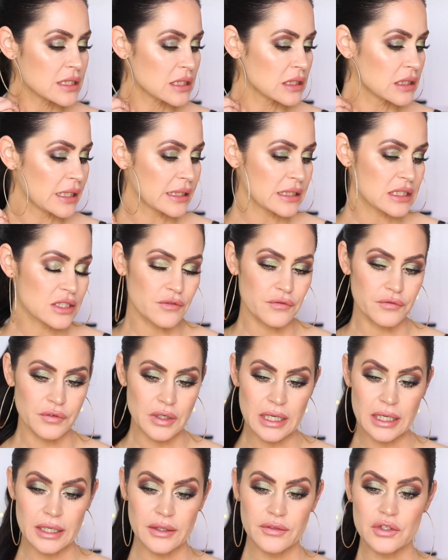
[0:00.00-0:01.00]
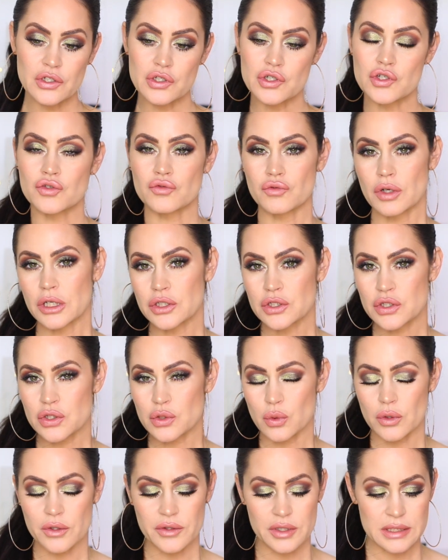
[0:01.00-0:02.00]
To like define the
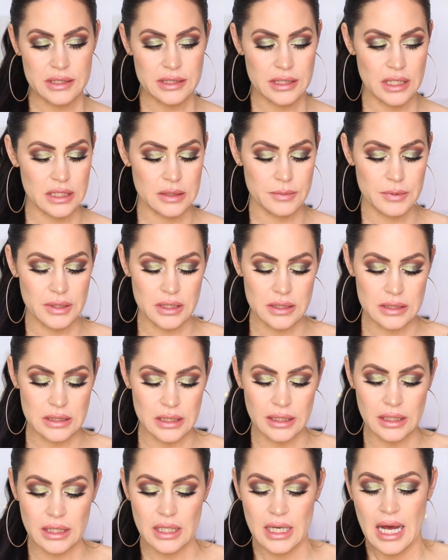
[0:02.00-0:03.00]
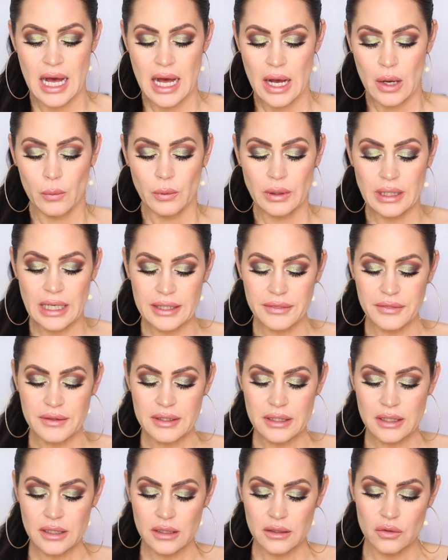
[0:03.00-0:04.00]
drugstore these days, because like when I
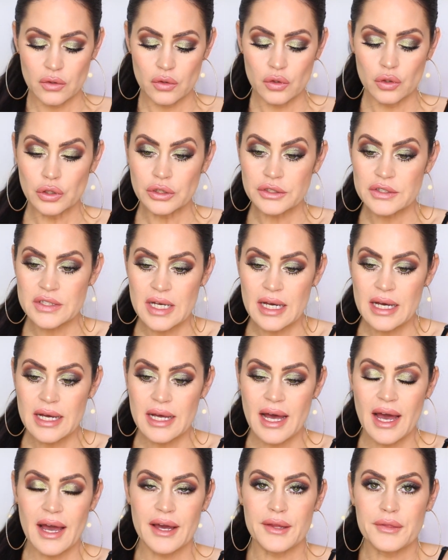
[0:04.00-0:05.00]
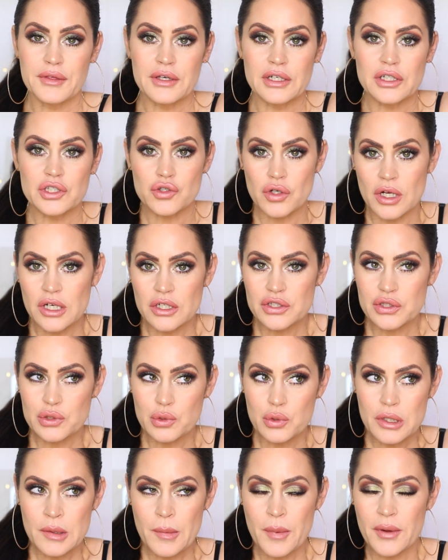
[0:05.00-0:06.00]
think Ulta, I think
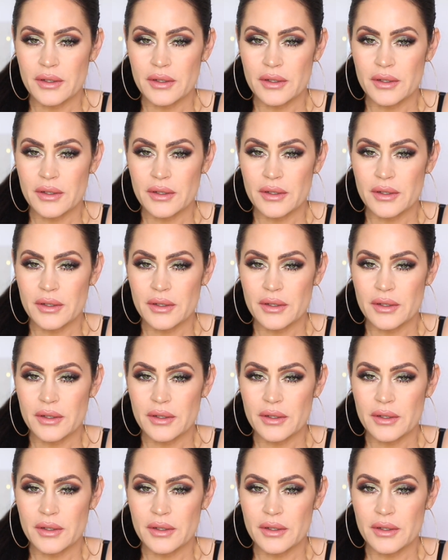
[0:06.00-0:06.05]
drugstore,